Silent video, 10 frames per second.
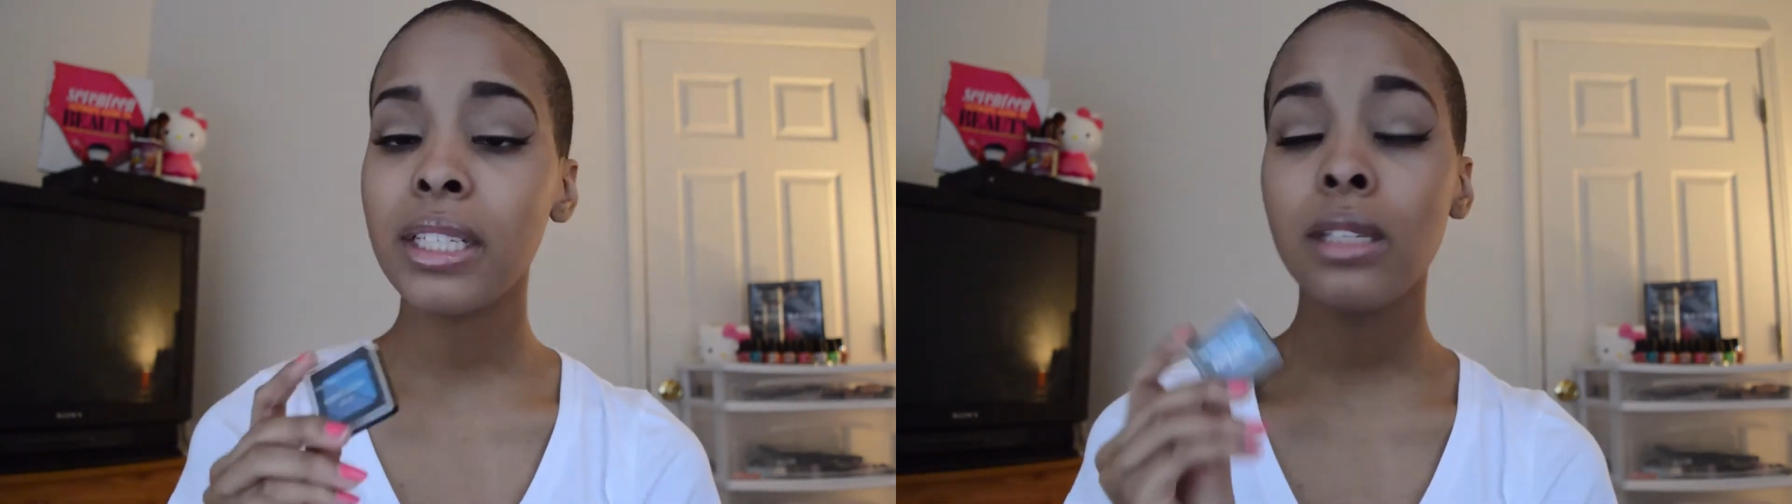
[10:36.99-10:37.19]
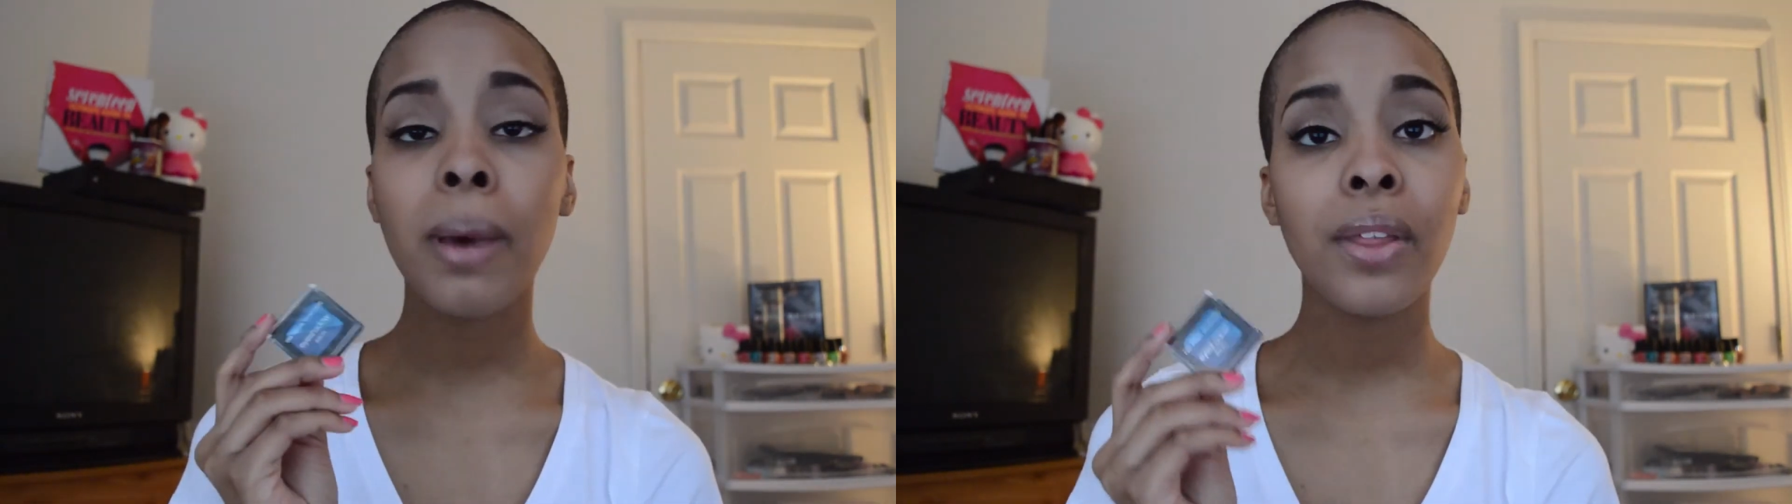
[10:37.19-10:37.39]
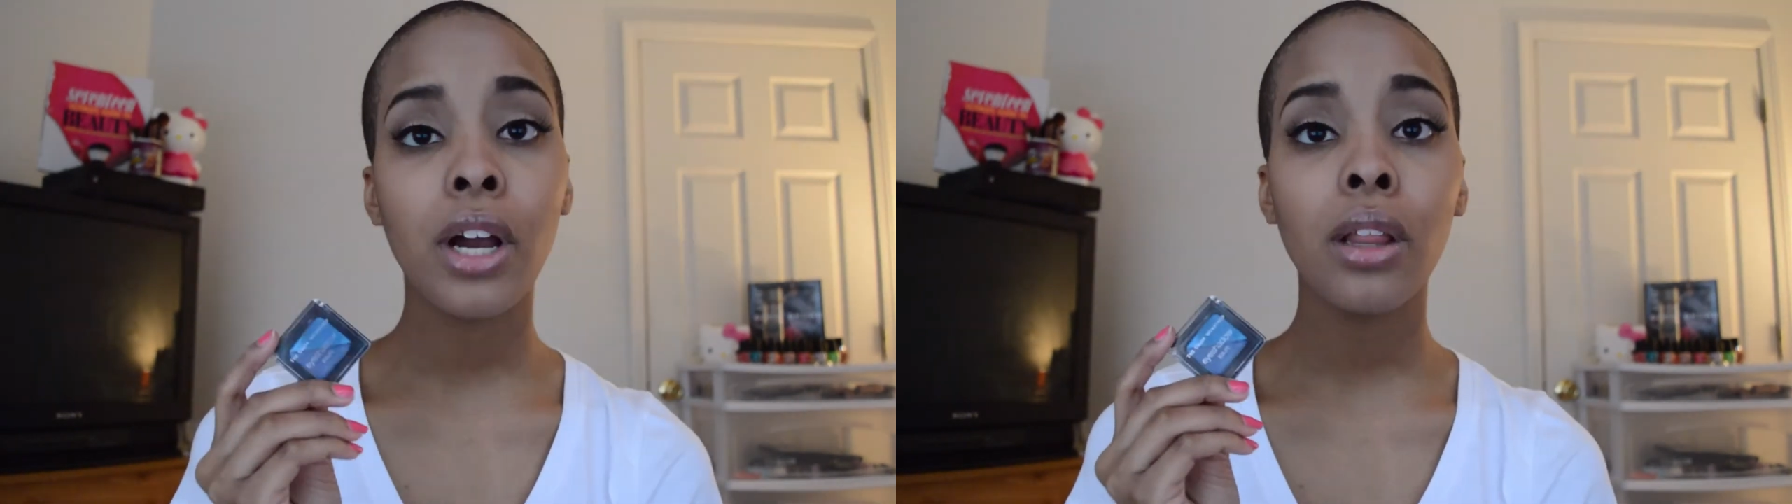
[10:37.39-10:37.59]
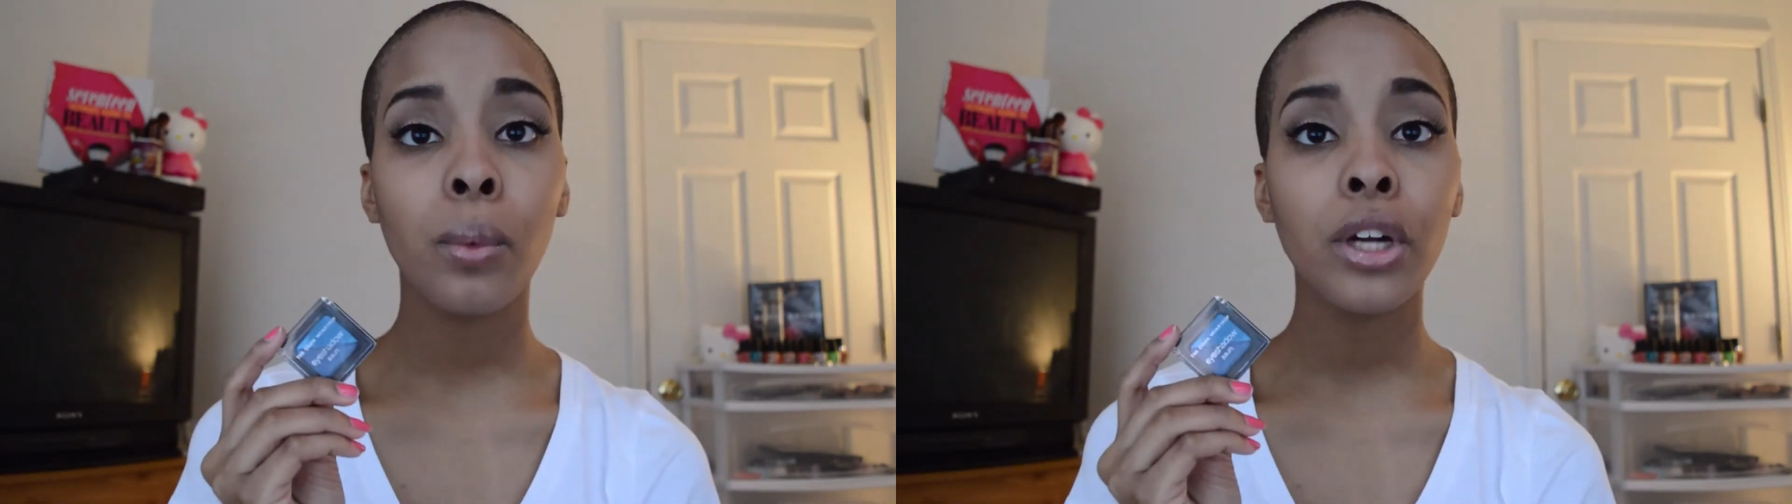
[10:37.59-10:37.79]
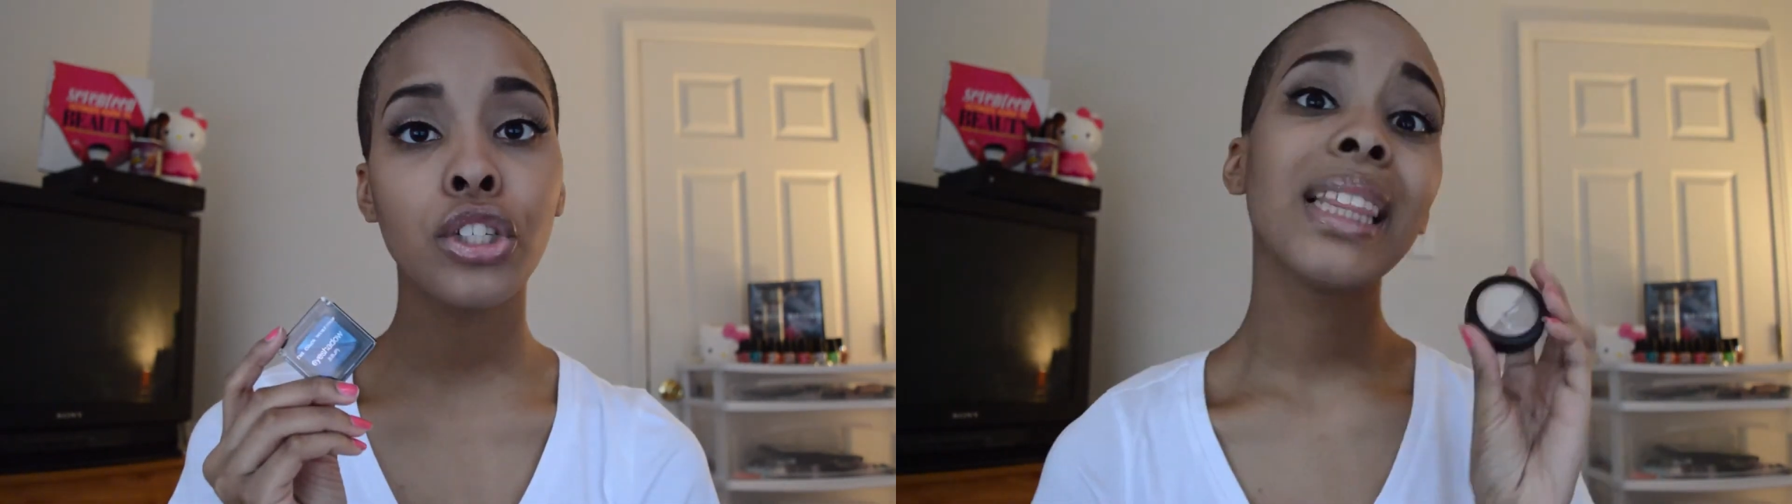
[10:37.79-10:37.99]
This is by the
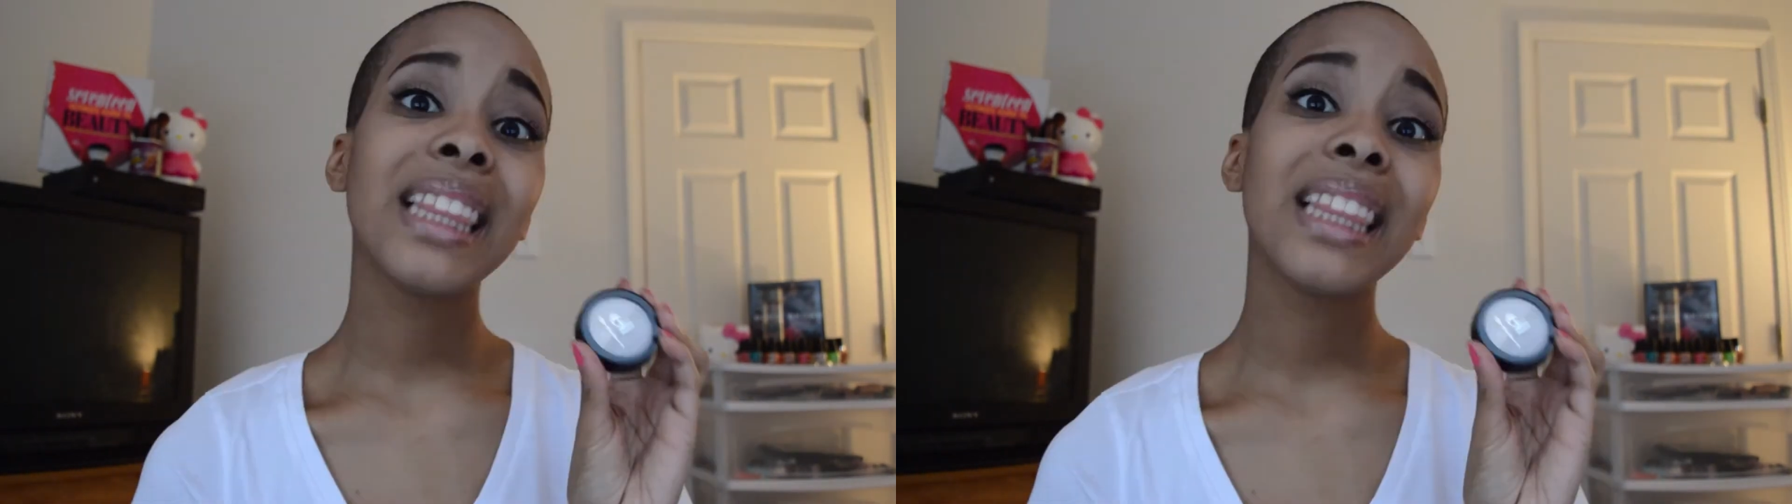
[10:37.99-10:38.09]
Color Workshop.